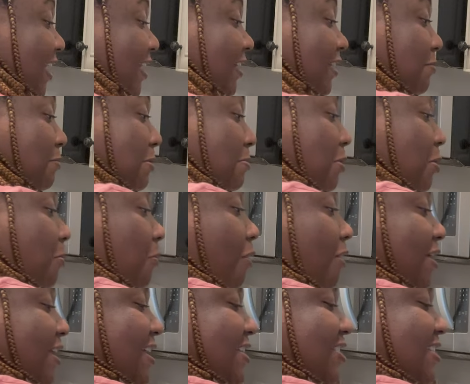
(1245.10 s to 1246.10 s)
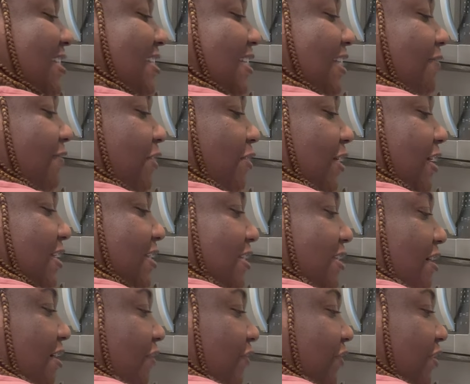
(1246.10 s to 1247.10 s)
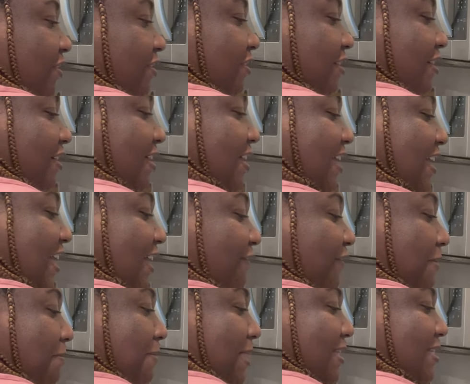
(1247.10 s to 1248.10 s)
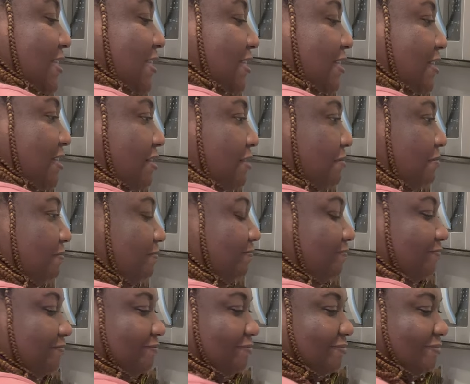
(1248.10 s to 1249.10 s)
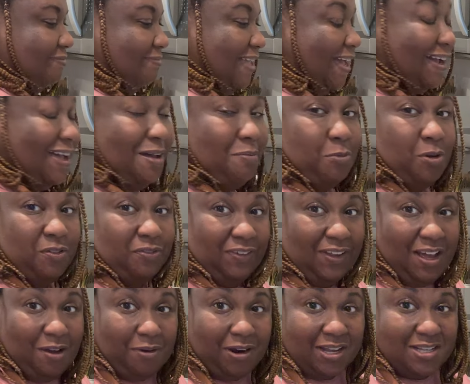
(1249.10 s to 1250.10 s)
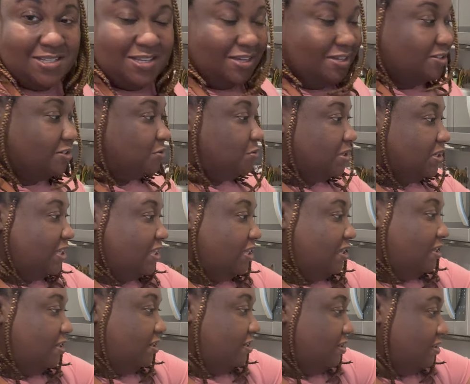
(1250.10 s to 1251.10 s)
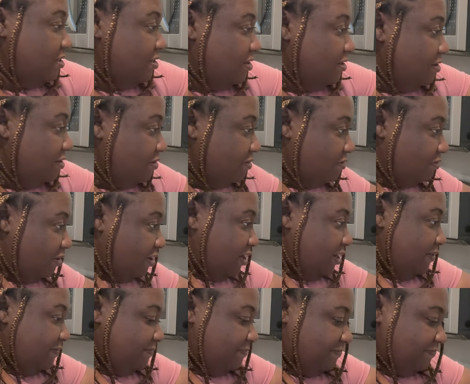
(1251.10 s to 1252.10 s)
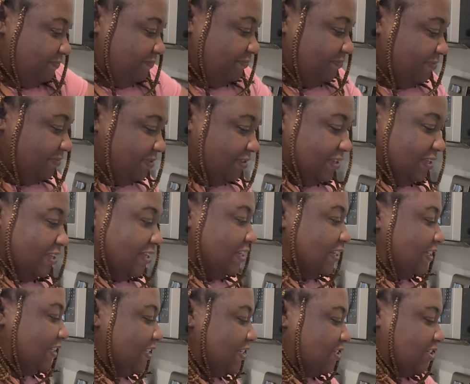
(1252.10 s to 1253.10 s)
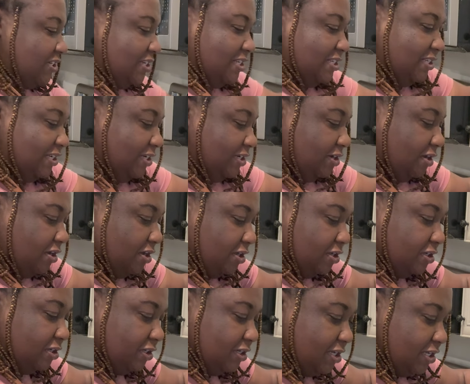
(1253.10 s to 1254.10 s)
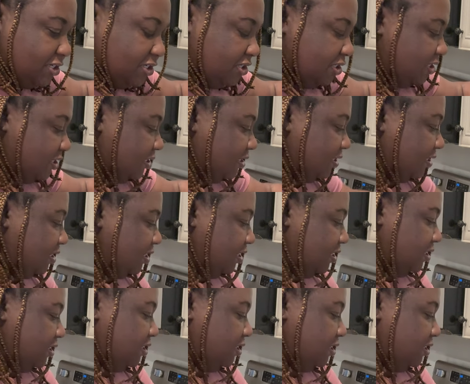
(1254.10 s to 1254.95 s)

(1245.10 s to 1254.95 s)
add a little bit more water, and just see if it'll get softer. If it messes it up, I got more flour. I guess I could do it again, right? Let's just see, y'all. Let's just see.